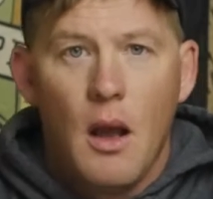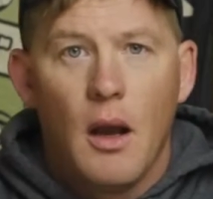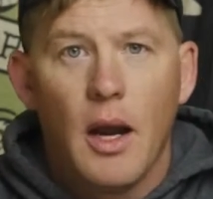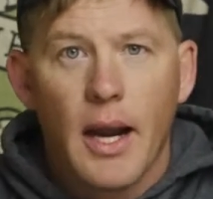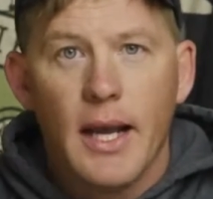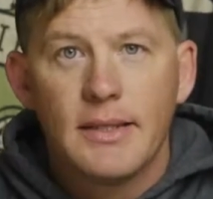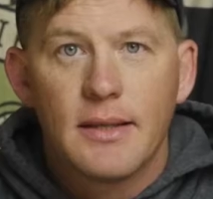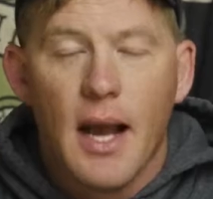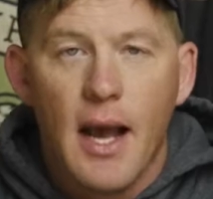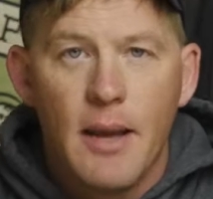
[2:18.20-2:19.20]
All right, guys,
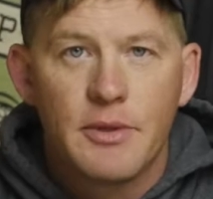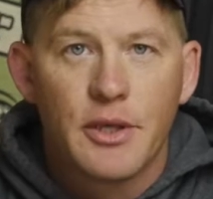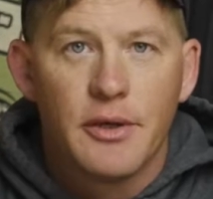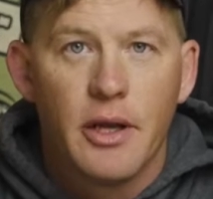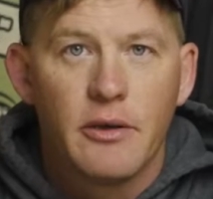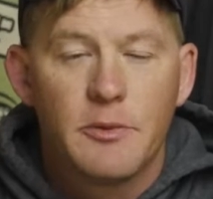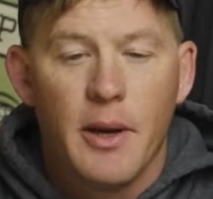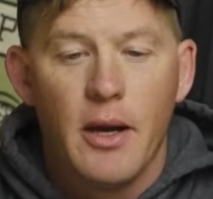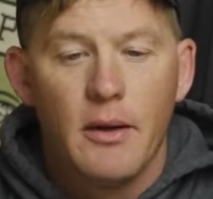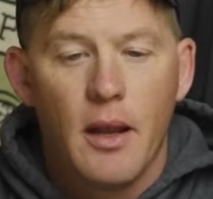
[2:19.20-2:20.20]
I'm Skulldugger's
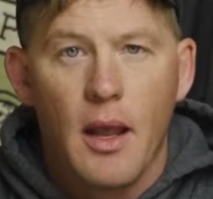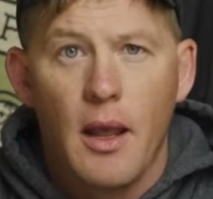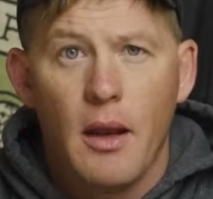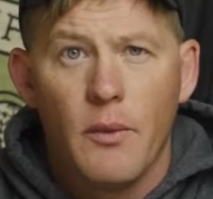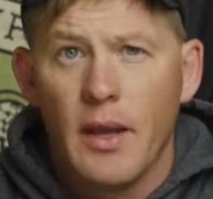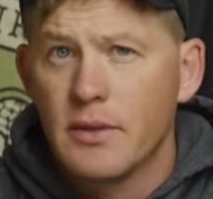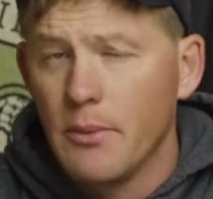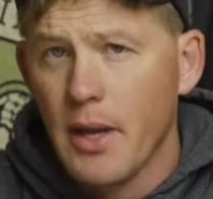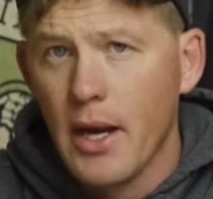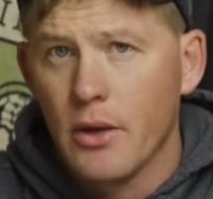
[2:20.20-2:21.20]
Part, and we have
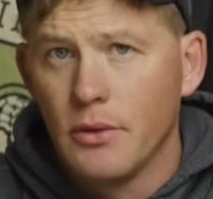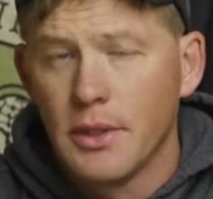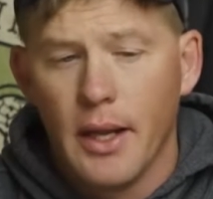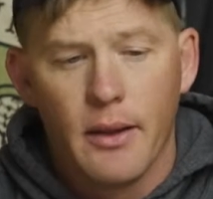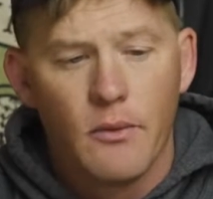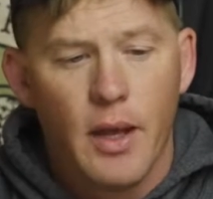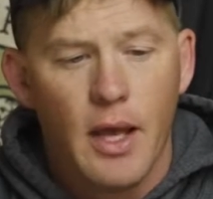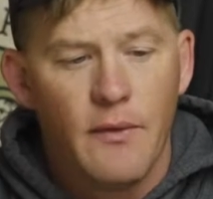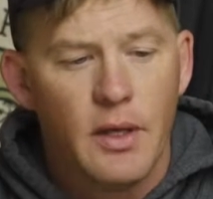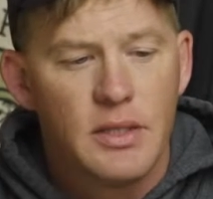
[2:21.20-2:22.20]
something kind of cool today. We
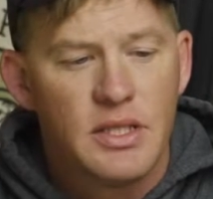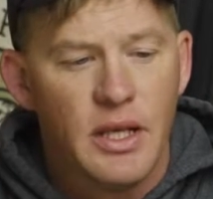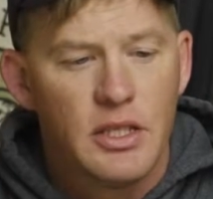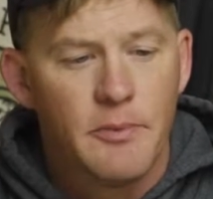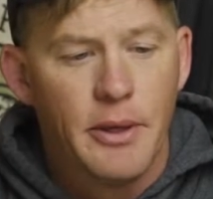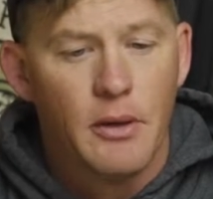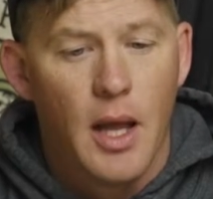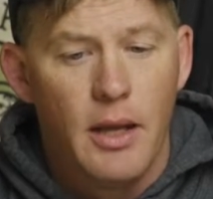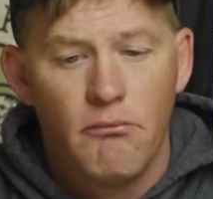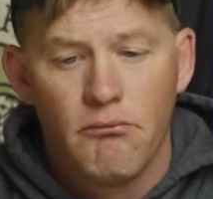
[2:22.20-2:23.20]
have a Sig SPEAR
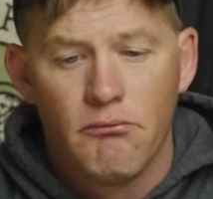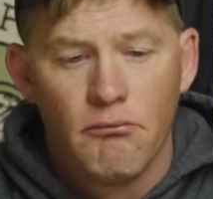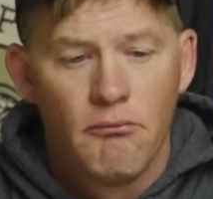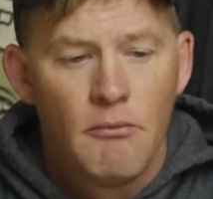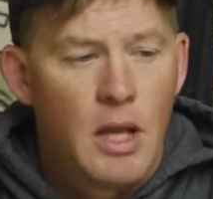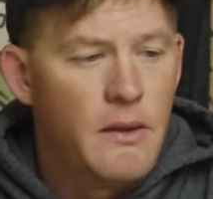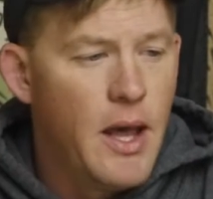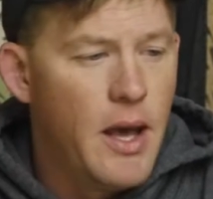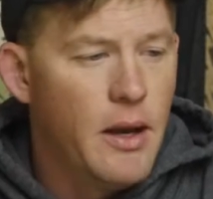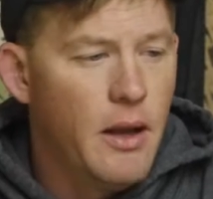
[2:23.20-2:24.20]
LT
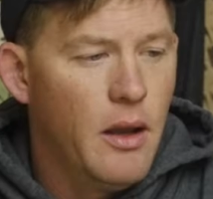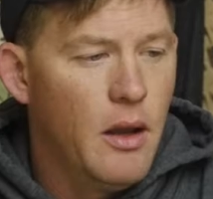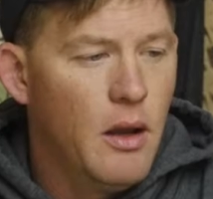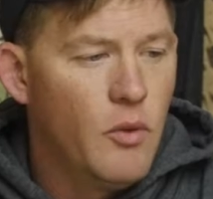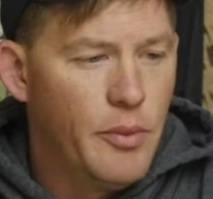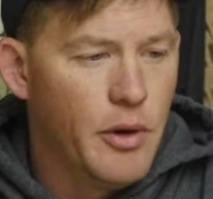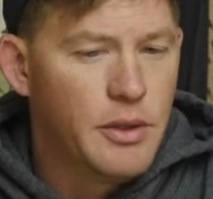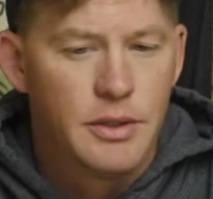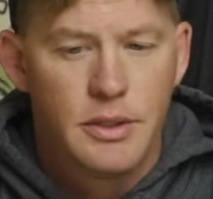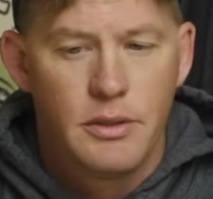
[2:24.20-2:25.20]
that we
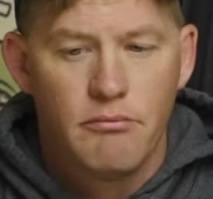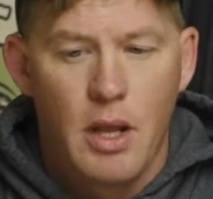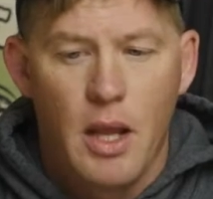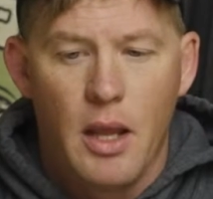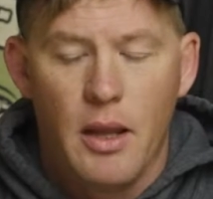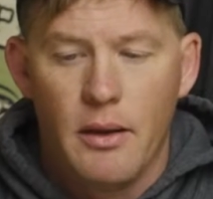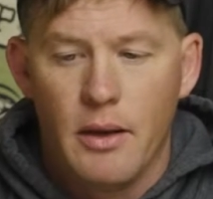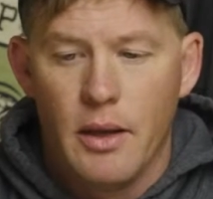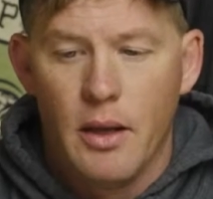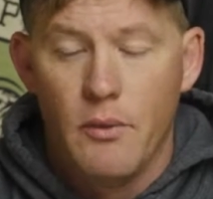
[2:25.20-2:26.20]
purchased,
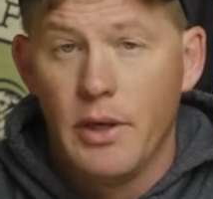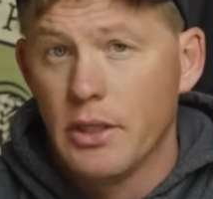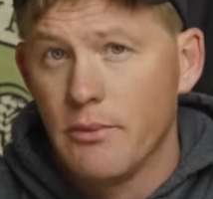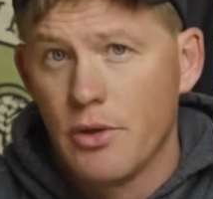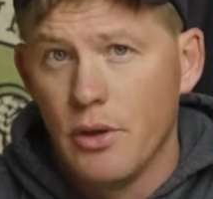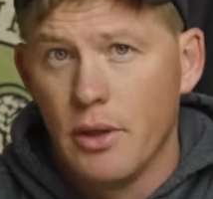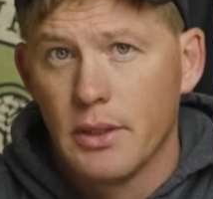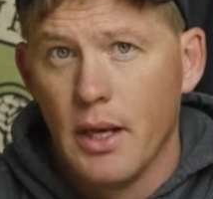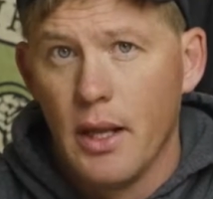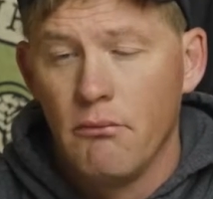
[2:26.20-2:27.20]
and we did some shooting on
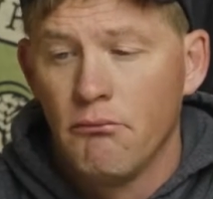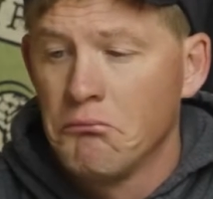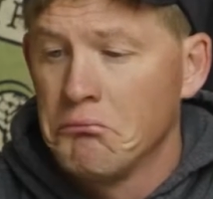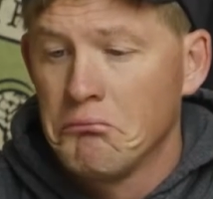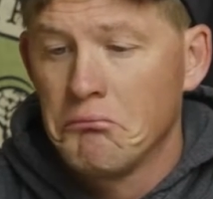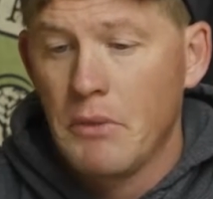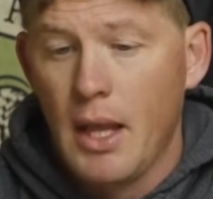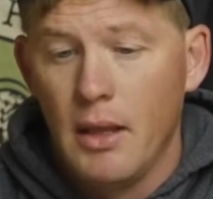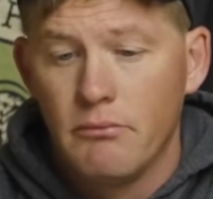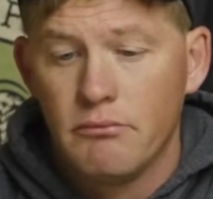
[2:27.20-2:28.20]
it today,
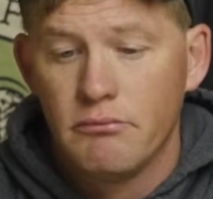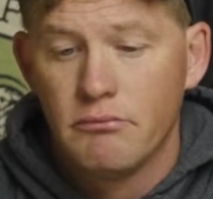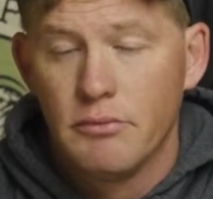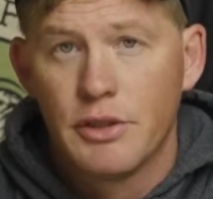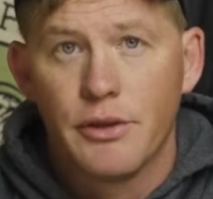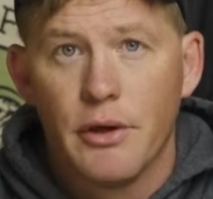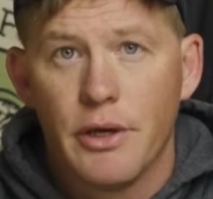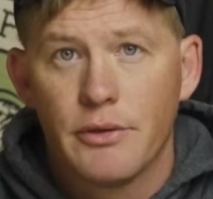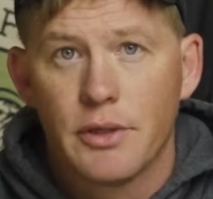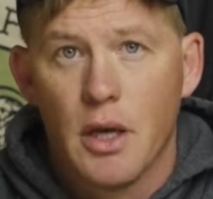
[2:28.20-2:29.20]
and this is our
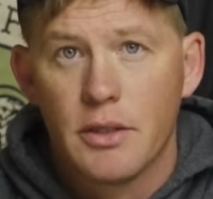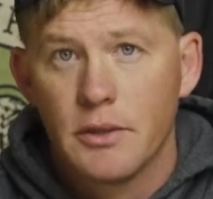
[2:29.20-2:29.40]
initial thoughts.